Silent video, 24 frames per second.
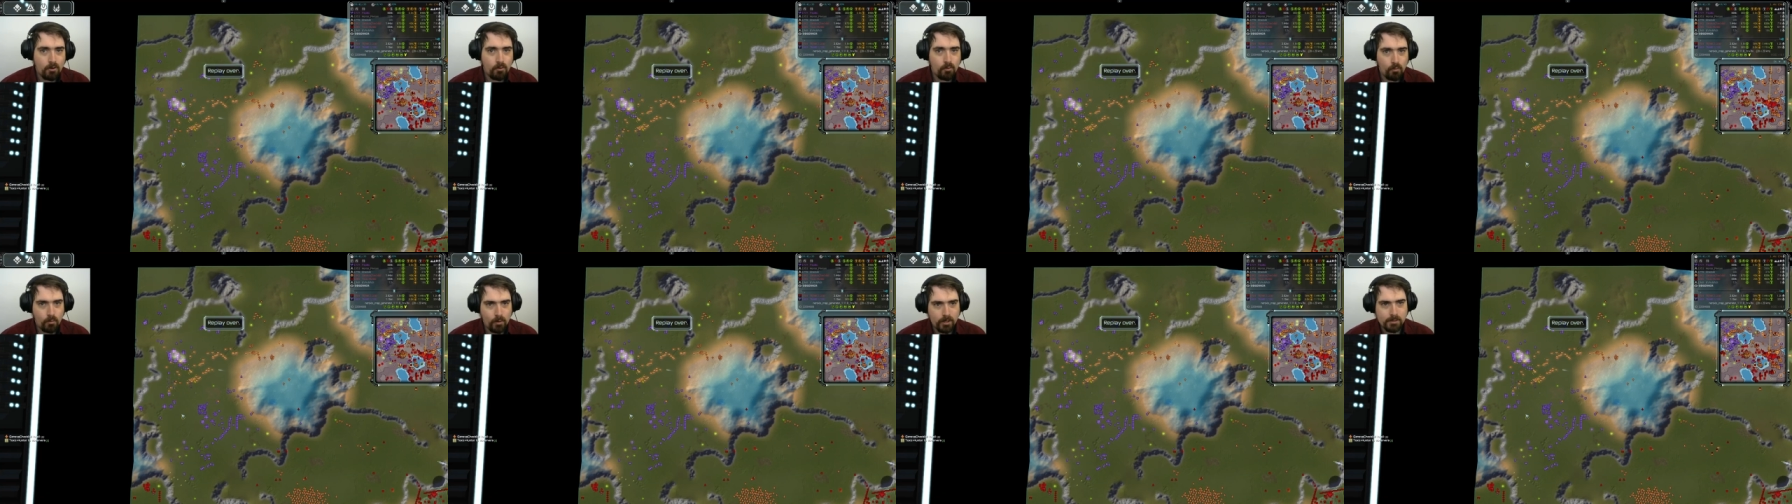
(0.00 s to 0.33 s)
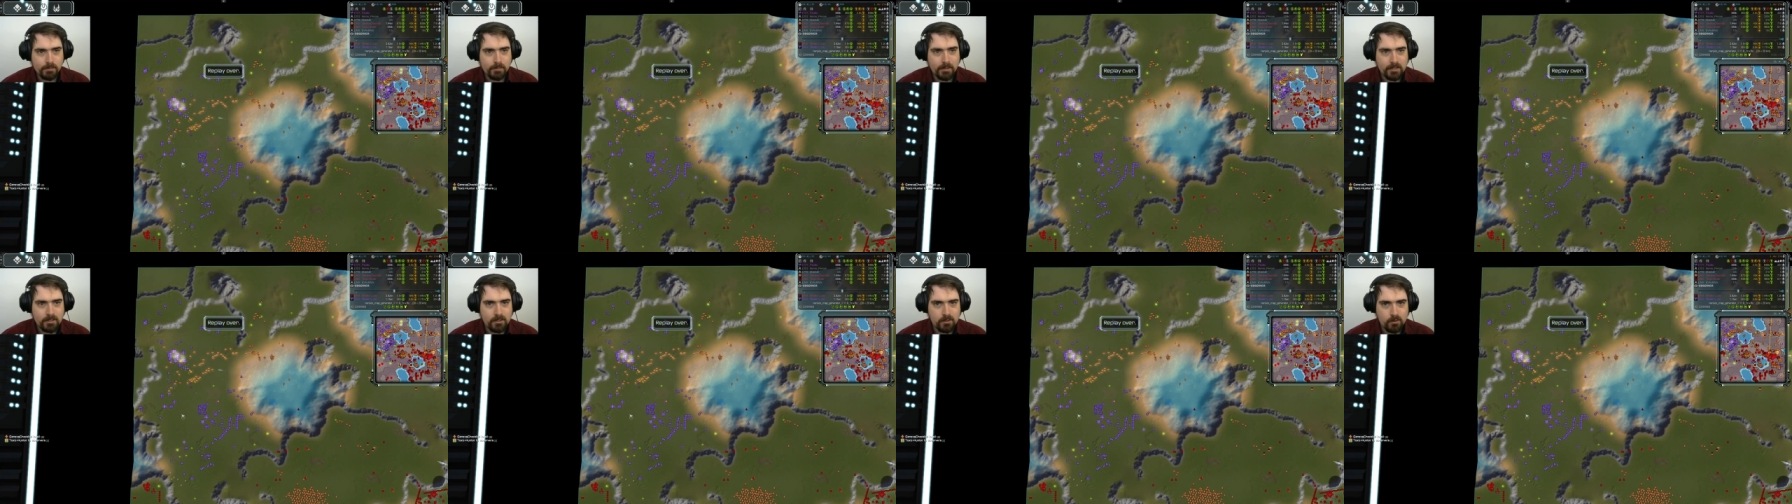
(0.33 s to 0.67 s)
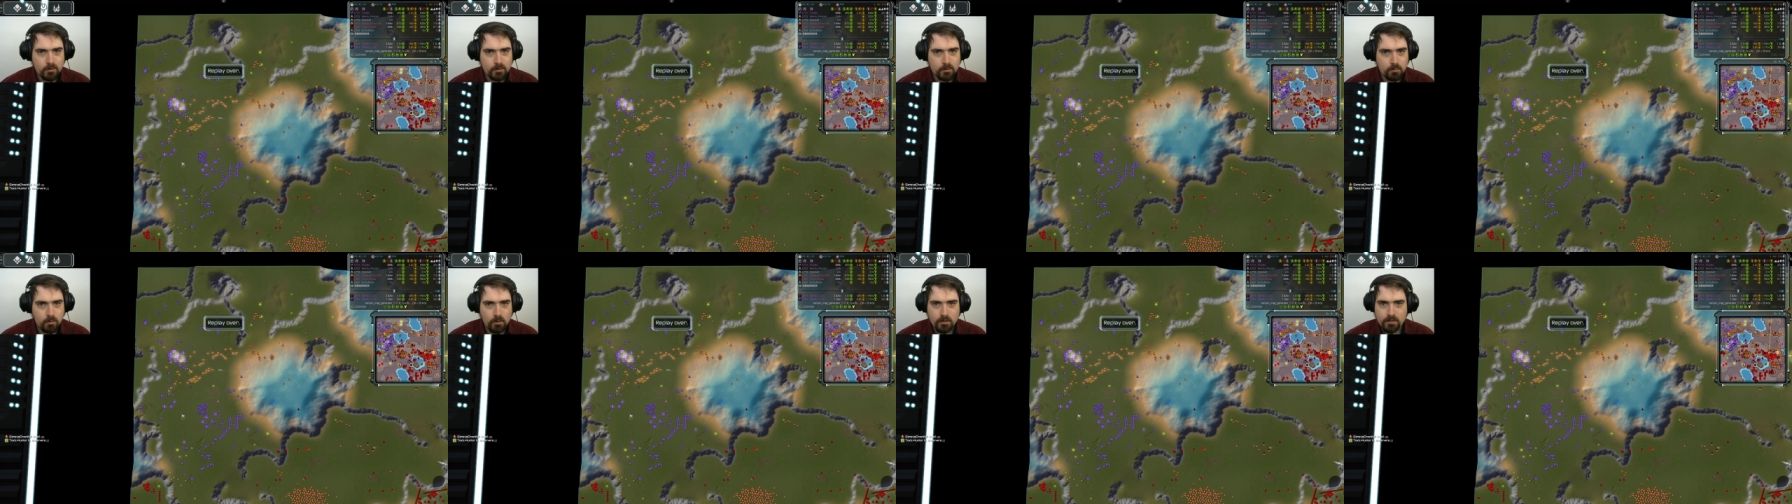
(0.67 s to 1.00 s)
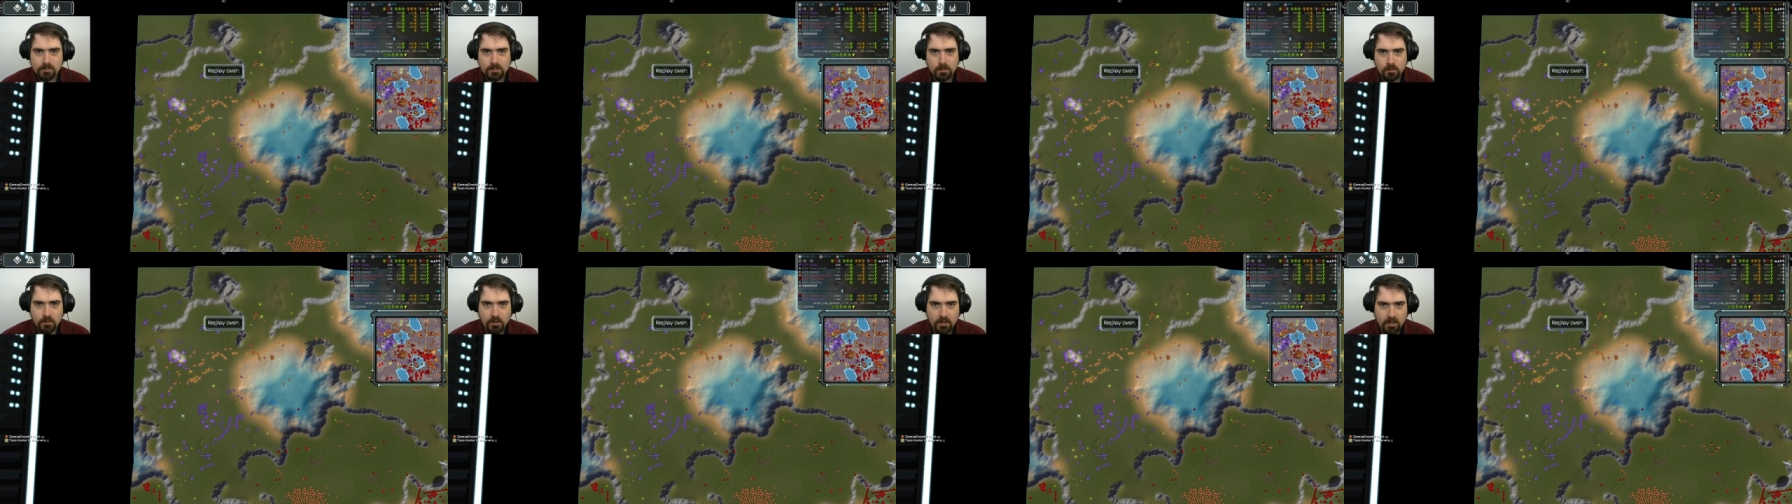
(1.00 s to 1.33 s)
Well, my dudes, what
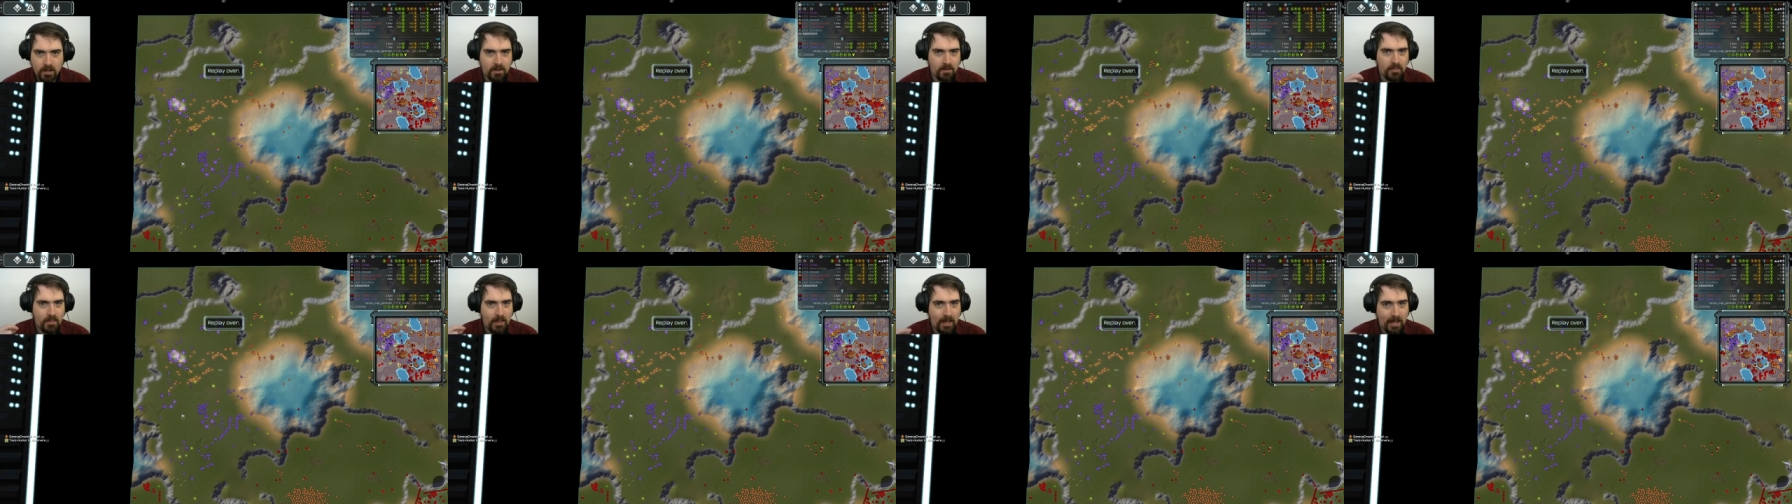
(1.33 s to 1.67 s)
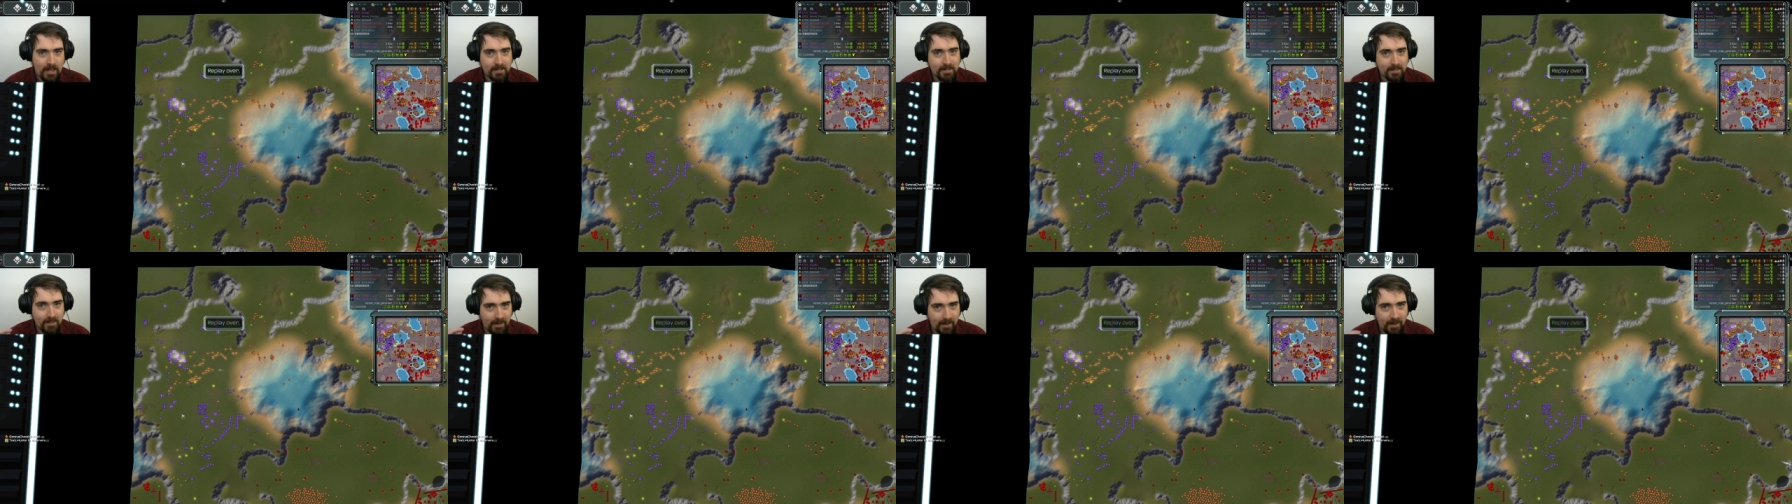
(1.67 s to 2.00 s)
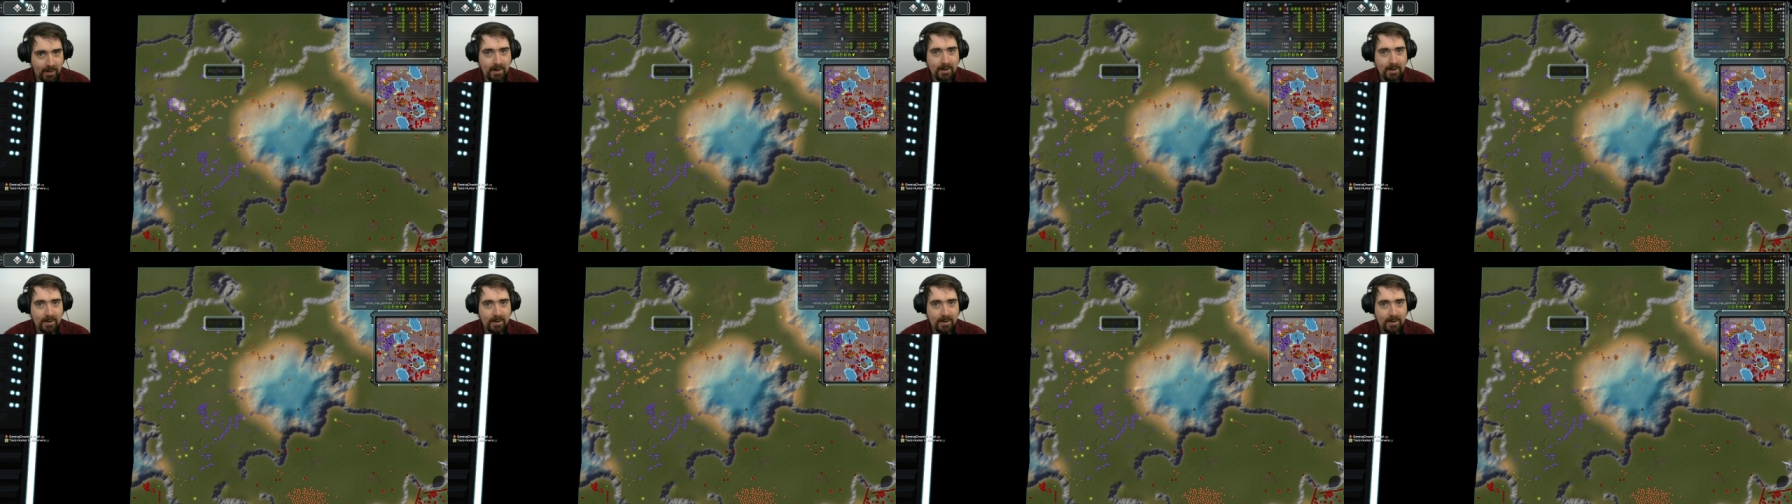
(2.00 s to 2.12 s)
do you think of that?